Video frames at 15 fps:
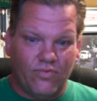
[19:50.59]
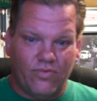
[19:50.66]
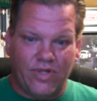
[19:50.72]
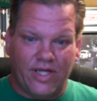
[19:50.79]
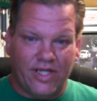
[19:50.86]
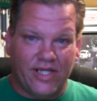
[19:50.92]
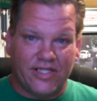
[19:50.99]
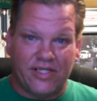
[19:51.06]

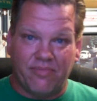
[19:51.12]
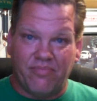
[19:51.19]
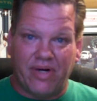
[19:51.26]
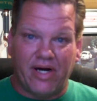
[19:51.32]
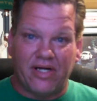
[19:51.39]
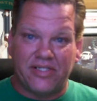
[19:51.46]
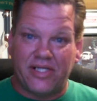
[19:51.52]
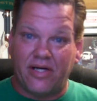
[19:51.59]
in this
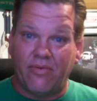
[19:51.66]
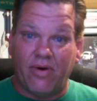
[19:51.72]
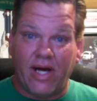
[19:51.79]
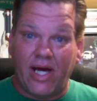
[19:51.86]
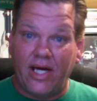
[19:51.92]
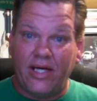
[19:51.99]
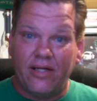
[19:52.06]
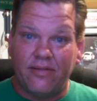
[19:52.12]
embarrassing
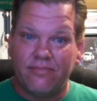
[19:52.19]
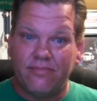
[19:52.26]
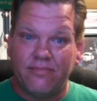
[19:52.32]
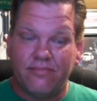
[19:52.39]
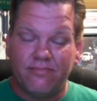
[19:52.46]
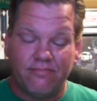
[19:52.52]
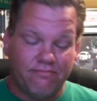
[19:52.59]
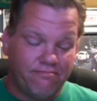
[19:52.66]
way.
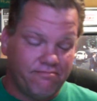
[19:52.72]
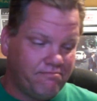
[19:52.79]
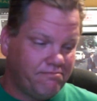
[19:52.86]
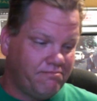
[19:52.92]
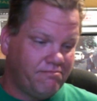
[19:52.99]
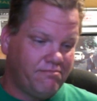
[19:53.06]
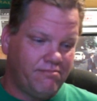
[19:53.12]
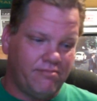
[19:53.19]

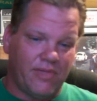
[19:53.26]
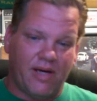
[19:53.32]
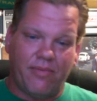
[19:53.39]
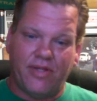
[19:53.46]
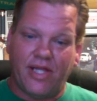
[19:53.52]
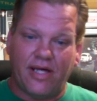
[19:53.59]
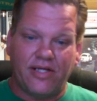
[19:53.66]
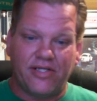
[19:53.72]

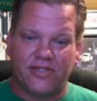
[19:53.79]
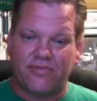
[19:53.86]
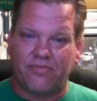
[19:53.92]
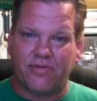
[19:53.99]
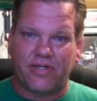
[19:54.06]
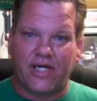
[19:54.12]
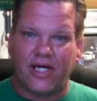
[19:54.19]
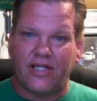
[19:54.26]
Maybe they just
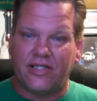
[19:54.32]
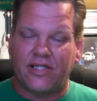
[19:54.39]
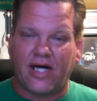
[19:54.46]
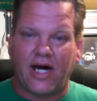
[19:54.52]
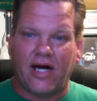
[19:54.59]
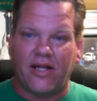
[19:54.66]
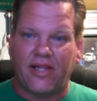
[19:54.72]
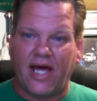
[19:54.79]
were getting
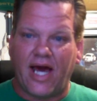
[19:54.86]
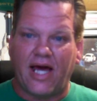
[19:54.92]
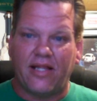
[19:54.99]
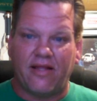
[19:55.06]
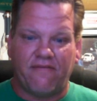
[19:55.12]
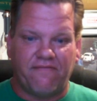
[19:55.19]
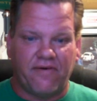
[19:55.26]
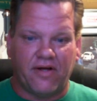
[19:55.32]
tired of that.
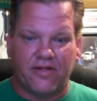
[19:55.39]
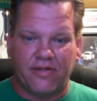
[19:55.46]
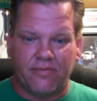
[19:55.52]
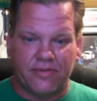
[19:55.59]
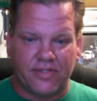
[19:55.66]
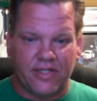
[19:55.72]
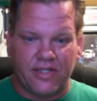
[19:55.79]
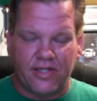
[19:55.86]
They felt it
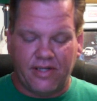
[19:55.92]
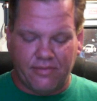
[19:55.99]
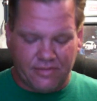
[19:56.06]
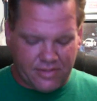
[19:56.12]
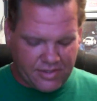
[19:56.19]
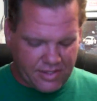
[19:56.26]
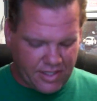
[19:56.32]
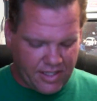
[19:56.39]
was an, it
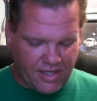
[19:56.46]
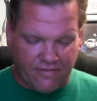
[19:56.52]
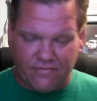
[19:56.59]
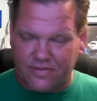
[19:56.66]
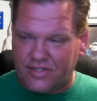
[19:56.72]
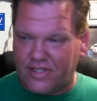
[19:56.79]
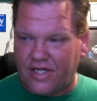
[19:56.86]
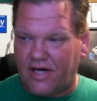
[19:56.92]
was enough
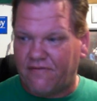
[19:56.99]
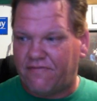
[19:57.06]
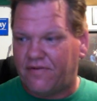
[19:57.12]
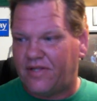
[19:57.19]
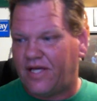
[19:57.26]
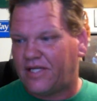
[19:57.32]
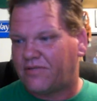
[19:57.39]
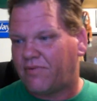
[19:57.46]
was enough,
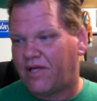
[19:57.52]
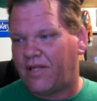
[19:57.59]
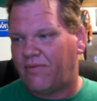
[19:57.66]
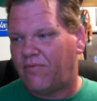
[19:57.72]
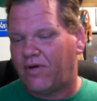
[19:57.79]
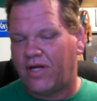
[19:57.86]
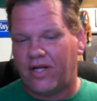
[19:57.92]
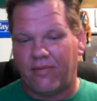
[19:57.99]
and that's why they
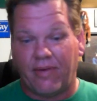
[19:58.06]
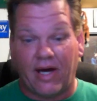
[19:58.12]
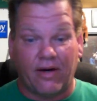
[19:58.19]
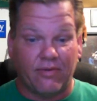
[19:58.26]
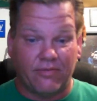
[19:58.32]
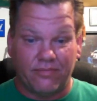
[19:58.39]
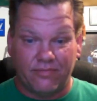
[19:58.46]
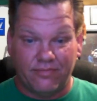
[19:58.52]
wanted him
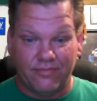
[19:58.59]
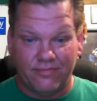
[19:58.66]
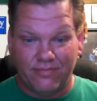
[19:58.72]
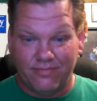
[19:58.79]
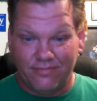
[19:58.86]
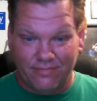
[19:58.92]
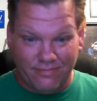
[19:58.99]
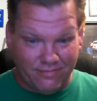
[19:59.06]
out.
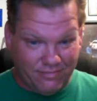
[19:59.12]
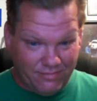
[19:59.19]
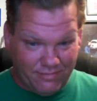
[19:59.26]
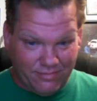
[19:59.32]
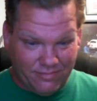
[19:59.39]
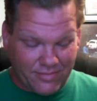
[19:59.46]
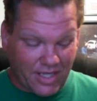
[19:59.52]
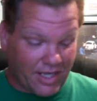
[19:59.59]

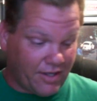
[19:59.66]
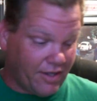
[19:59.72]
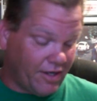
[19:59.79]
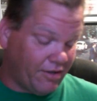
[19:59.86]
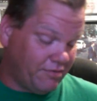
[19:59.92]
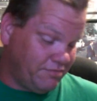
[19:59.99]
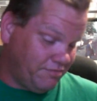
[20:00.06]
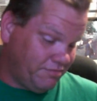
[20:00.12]
I don't know.